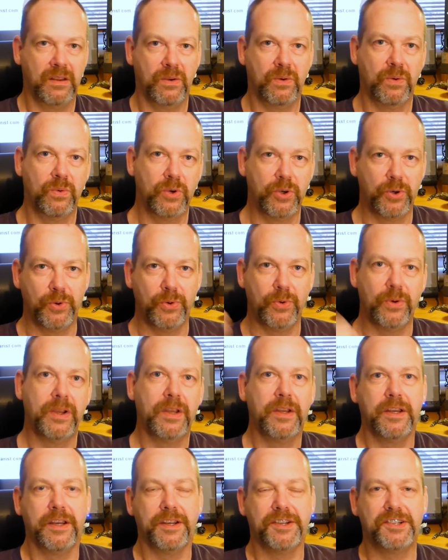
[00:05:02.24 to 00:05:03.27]
whoa.
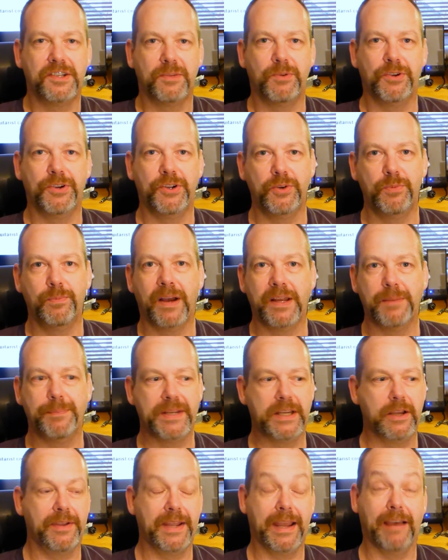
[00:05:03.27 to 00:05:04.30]
As someone who might be
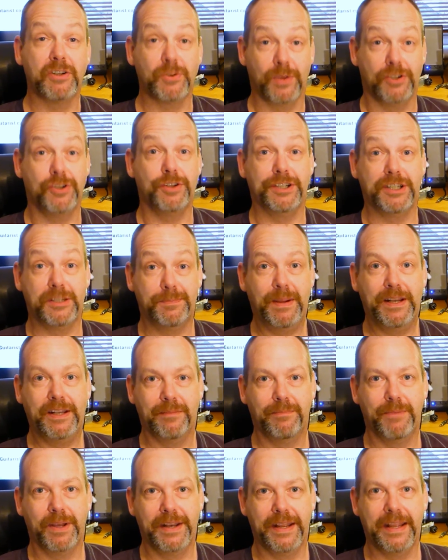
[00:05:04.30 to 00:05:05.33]
going out to actually spend the
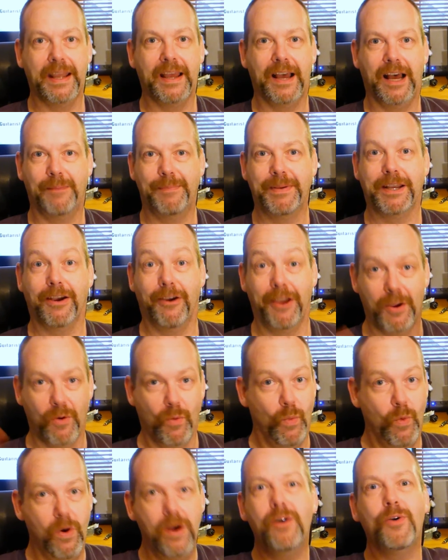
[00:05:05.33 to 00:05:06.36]
money, I'd be going,
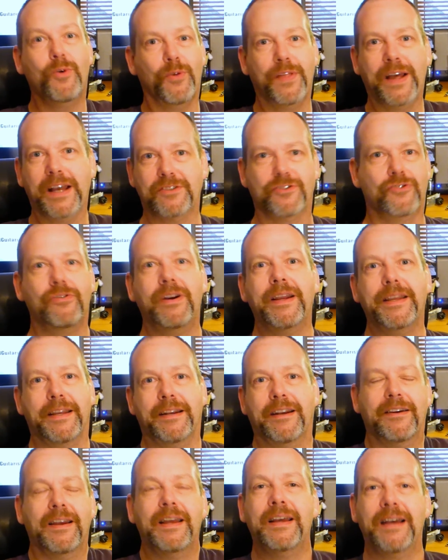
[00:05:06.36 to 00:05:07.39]
whoa, that's great. You
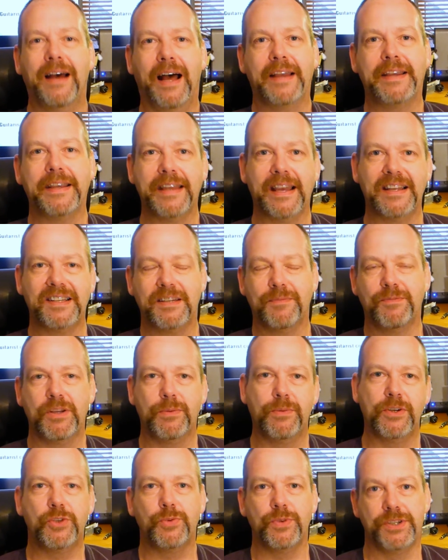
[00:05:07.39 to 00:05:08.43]
know, I can get something
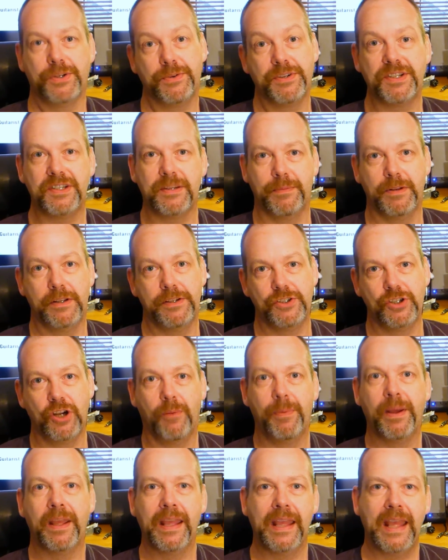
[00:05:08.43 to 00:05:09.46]
which will do a similar
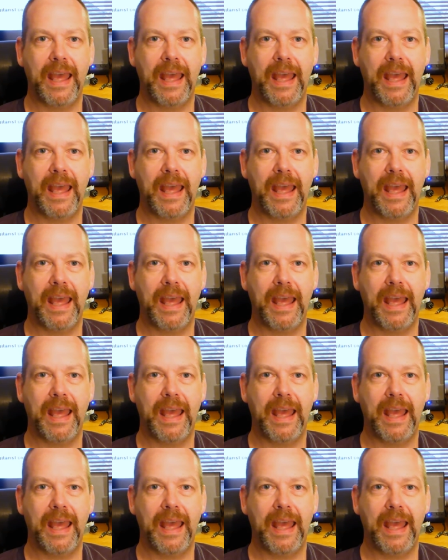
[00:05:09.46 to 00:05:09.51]
job.